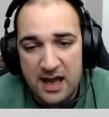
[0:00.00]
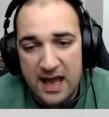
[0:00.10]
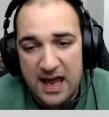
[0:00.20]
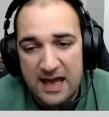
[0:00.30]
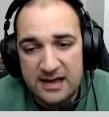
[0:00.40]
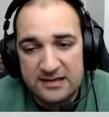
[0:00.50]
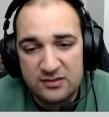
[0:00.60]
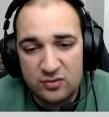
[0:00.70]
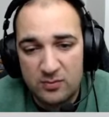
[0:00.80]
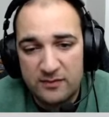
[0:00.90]
And as a
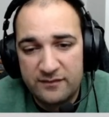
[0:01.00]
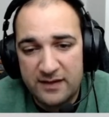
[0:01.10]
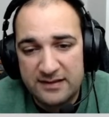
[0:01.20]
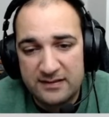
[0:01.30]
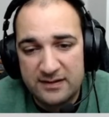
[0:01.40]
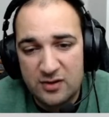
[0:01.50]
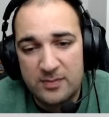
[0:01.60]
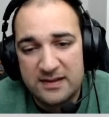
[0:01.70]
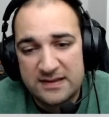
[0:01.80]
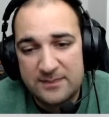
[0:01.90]
normal fighter, the
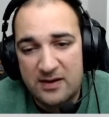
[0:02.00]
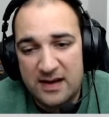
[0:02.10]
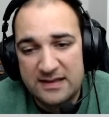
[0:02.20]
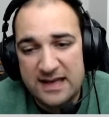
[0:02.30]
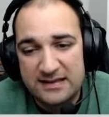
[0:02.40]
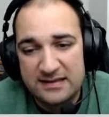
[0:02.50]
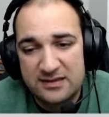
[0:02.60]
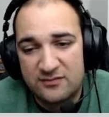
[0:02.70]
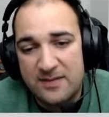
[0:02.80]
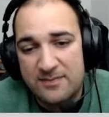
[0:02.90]
Obelisk Bearer has access
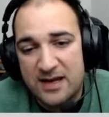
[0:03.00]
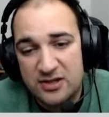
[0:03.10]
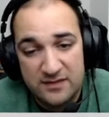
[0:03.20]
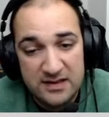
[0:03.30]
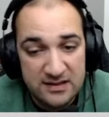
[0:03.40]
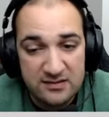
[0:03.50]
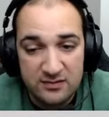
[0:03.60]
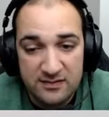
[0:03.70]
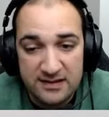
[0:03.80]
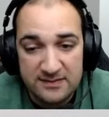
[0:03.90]
to Rampage if he needs to do
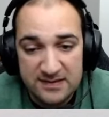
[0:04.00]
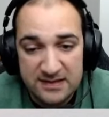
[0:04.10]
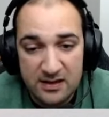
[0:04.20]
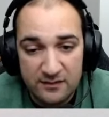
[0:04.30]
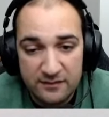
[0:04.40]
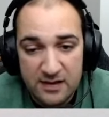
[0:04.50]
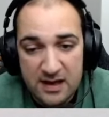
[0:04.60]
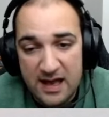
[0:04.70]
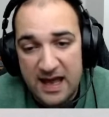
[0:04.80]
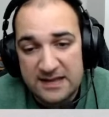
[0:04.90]
things himself,
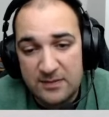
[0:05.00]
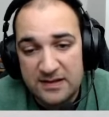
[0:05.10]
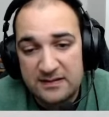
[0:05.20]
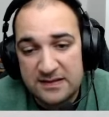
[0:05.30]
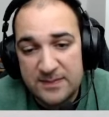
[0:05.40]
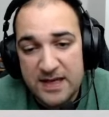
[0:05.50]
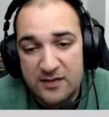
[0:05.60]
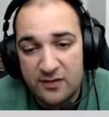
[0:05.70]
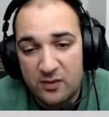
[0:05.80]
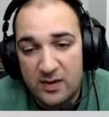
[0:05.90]
as Might of the
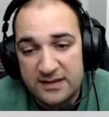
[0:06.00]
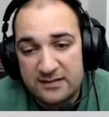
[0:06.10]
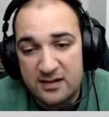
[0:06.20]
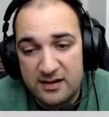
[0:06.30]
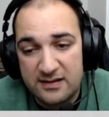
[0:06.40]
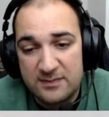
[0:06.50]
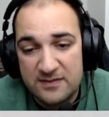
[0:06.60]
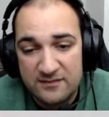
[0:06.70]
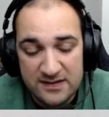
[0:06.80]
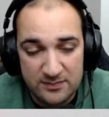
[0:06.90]
Speaker requires the target to be
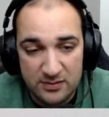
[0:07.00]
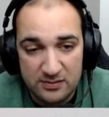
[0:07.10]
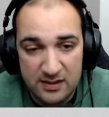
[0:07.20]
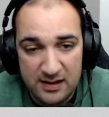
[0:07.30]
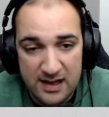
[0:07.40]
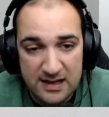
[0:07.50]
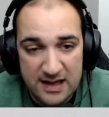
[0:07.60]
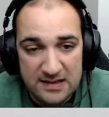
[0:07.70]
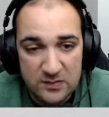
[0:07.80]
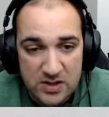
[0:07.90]
visible. And
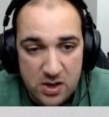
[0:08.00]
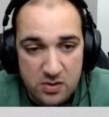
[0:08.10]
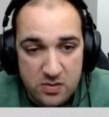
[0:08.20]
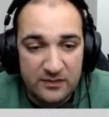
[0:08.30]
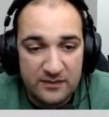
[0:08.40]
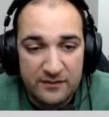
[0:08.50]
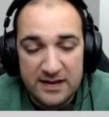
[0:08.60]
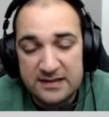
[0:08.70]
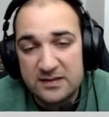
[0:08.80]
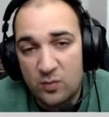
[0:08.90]
as we know,
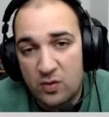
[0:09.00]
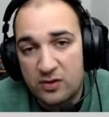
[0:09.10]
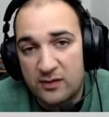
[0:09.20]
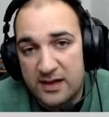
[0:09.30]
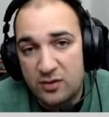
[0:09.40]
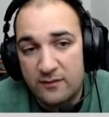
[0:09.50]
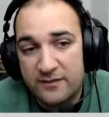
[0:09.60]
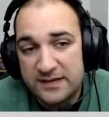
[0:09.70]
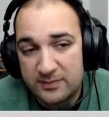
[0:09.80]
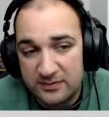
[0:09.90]
fighters in Warcry are not
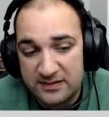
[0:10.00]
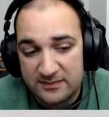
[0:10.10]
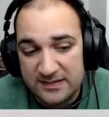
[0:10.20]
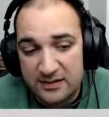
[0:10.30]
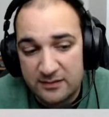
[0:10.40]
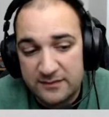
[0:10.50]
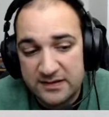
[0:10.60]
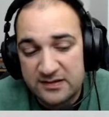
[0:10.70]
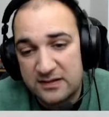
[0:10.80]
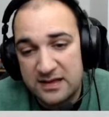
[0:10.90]
visible to themselves,
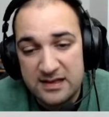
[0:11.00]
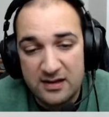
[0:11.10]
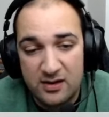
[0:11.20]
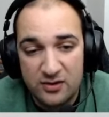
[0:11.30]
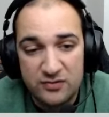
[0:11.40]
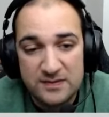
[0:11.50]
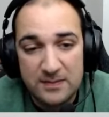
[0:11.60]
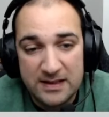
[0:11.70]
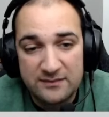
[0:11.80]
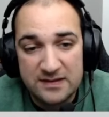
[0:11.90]
so he can't use
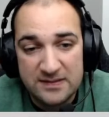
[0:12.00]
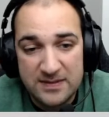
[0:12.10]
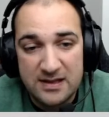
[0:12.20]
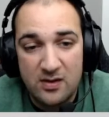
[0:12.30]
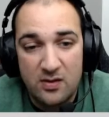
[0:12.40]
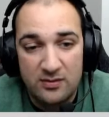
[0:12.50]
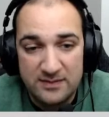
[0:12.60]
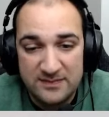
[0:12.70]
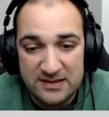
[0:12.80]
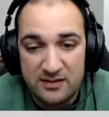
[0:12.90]
Might of the Speaker on
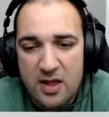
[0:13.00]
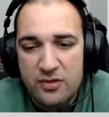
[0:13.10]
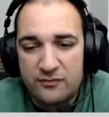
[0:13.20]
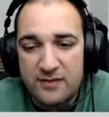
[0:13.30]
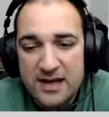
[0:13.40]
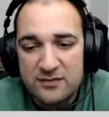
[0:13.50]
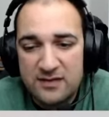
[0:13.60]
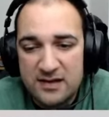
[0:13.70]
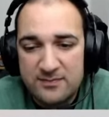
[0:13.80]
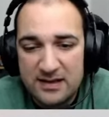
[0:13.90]
himself. The range of
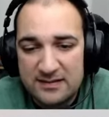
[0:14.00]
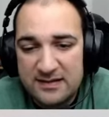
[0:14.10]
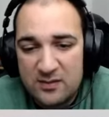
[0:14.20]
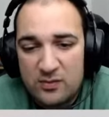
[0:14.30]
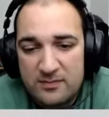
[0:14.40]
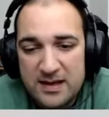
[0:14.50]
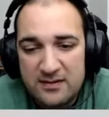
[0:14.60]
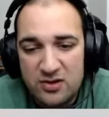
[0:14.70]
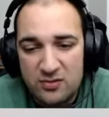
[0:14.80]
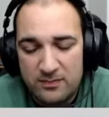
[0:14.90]
the ability will mean
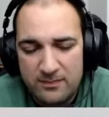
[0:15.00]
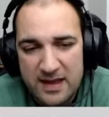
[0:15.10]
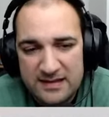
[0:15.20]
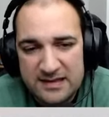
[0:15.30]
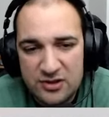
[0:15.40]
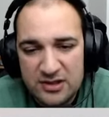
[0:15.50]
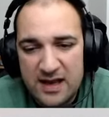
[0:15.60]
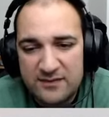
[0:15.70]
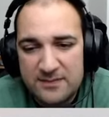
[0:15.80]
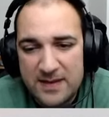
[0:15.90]
that you'll essentially
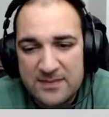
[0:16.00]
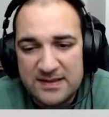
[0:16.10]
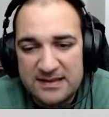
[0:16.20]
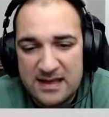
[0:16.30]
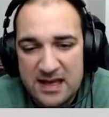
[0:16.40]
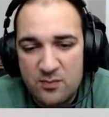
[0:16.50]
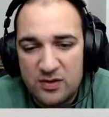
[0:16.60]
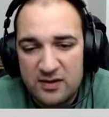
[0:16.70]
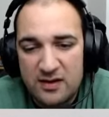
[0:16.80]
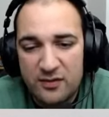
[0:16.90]
have to babysit him
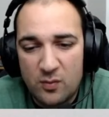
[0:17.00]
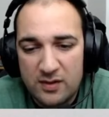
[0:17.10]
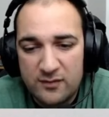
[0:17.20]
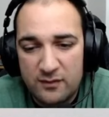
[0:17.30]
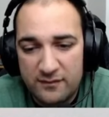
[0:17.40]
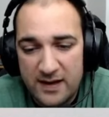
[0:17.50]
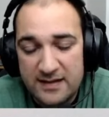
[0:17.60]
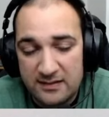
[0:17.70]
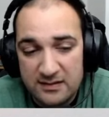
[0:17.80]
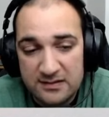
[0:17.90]
with another one one of your
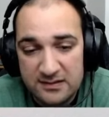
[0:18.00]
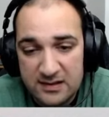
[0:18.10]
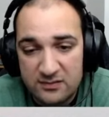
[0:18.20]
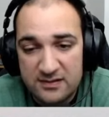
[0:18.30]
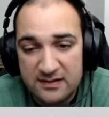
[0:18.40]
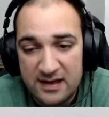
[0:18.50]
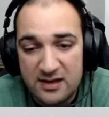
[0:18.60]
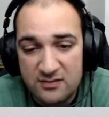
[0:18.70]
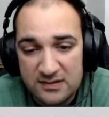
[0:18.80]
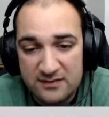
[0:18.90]
fighters in order to get
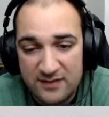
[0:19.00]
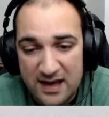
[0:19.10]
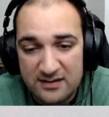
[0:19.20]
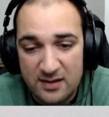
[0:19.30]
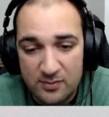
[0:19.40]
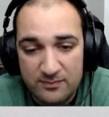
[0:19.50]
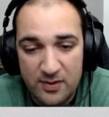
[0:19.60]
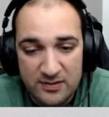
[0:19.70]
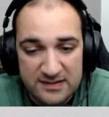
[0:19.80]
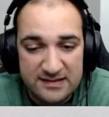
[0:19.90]
use of that double
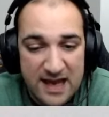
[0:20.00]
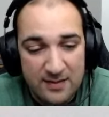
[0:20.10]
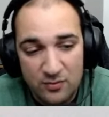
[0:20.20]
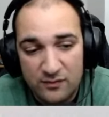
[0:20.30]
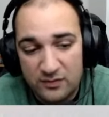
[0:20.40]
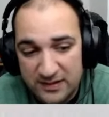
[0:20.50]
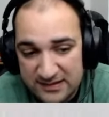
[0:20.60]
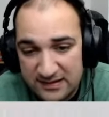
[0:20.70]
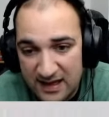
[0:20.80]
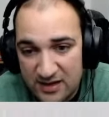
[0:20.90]
bonus attack move or
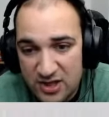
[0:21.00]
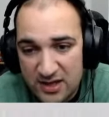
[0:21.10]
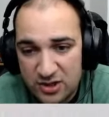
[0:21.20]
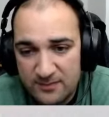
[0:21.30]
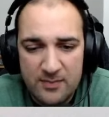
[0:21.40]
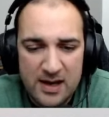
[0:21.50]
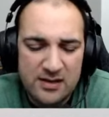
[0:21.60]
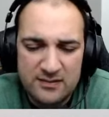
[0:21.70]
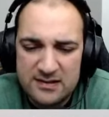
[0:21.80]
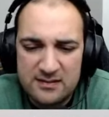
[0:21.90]
disengage action. But I
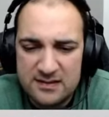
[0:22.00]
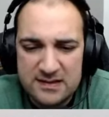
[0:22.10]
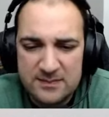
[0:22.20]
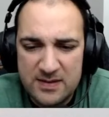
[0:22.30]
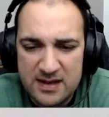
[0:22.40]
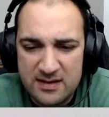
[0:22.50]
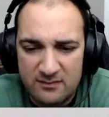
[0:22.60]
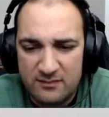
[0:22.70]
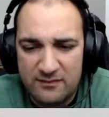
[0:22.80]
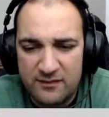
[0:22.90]
don't see this as
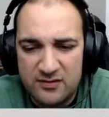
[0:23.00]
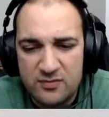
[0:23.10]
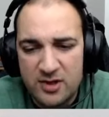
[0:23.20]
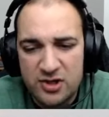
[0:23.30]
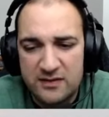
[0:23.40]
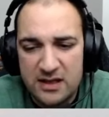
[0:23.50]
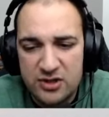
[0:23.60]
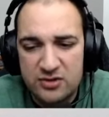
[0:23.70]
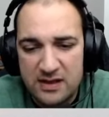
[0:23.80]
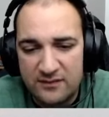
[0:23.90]
being far too much of an
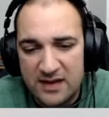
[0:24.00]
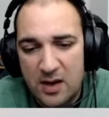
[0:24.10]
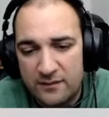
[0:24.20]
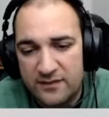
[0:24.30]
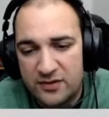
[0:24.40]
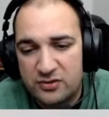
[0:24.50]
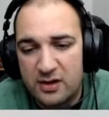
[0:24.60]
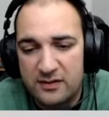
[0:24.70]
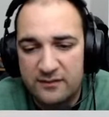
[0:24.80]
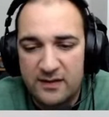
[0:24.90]
issue given how efficient
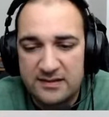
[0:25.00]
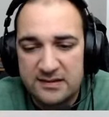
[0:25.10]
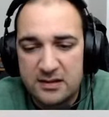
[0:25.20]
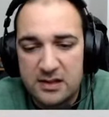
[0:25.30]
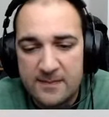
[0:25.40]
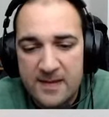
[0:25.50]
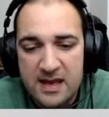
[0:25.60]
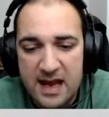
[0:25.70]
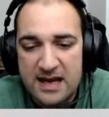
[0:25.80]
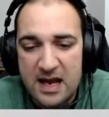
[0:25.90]
your other fighters are
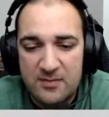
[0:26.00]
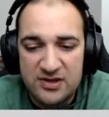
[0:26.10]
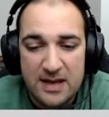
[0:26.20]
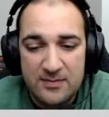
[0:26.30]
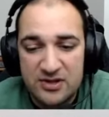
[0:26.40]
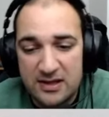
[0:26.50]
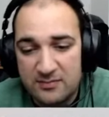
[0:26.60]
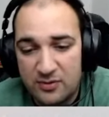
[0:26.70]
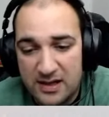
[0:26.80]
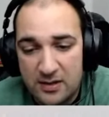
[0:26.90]
and how much damage they
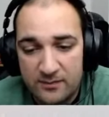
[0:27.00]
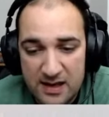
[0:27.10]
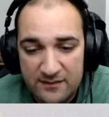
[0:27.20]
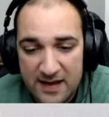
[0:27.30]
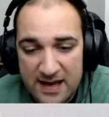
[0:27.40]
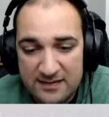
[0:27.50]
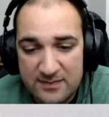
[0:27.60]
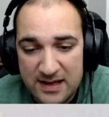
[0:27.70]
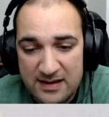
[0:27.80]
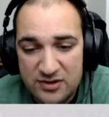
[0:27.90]
can put out. If I had to
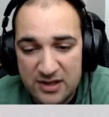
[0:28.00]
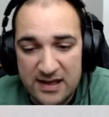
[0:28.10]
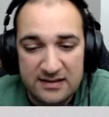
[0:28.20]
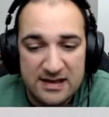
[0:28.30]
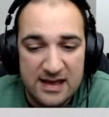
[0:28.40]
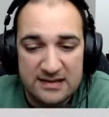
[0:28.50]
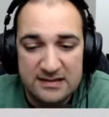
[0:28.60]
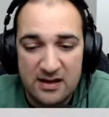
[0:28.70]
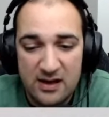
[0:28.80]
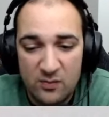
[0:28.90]
make an educated
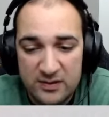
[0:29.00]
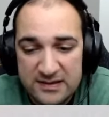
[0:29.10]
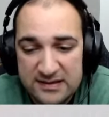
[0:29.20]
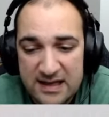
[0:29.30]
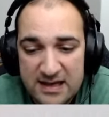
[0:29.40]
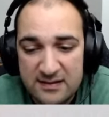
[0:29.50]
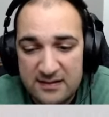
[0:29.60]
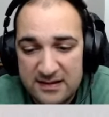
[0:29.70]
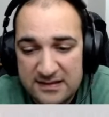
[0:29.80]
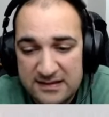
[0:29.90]
guess, I would say
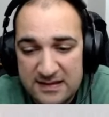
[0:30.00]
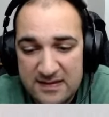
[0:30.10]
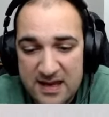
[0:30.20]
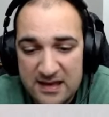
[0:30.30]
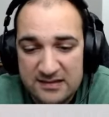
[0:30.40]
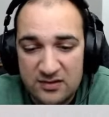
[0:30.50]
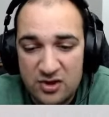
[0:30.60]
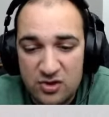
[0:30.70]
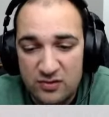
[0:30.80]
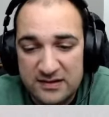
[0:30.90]
that this is in there so
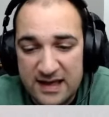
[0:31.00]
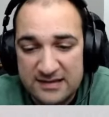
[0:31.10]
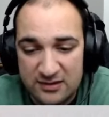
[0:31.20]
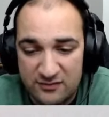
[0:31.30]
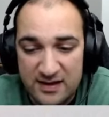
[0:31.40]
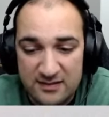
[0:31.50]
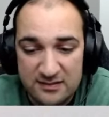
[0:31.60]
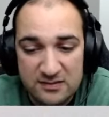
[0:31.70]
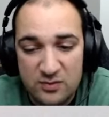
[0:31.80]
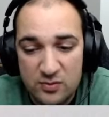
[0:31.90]
that your
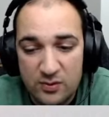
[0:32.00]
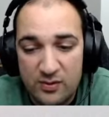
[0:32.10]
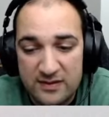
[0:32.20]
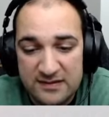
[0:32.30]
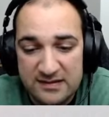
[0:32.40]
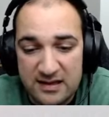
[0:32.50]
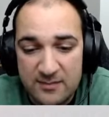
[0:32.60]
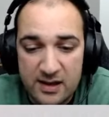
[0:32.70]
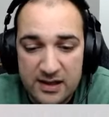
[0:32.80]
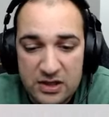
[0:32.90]
desecrators, which we're going to
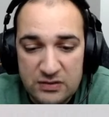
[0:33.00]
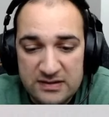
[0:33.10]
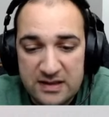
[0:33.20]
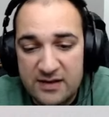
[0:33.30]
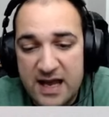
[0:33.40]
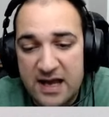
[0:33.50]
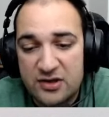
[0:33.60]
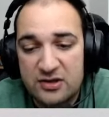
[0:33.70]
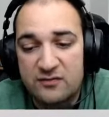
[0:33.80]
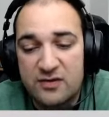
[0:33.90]
see, can use their
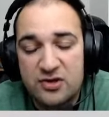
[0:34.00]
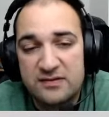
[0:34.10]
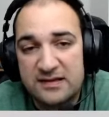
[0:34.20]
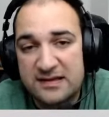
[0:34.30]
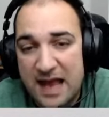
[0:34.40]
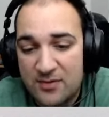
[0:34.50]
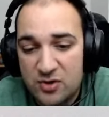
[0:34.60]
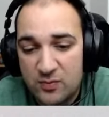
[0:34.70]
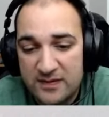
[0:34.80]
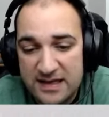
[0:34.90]
reaction to reduce the
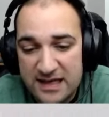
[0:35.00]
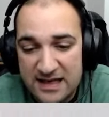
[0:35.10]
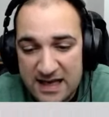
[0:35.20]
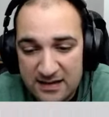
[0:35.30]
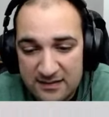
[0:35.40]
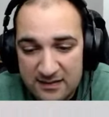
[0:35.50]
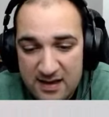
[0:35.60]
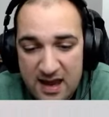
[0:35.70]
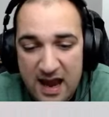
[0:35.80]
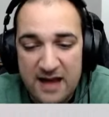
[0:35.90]
damage when they get hit
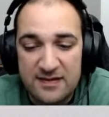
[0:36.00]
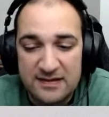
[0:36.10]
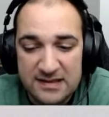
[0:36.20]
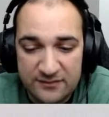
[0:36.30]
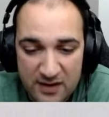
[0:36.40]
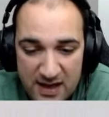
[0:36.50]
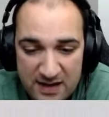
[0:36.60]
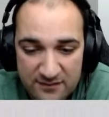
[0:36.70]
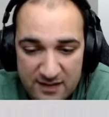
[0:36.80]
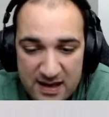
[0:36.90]
and then
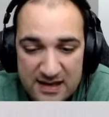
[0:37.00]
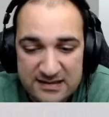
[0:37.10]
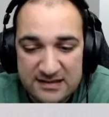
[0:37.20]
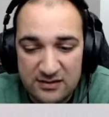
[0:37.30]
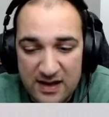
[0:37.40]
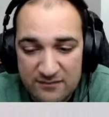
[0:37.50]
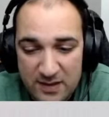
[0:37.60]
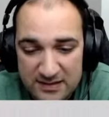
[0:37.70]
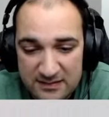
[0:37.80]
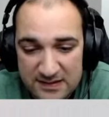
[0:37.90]
survive, still have
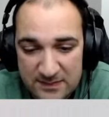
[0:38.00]
Might of the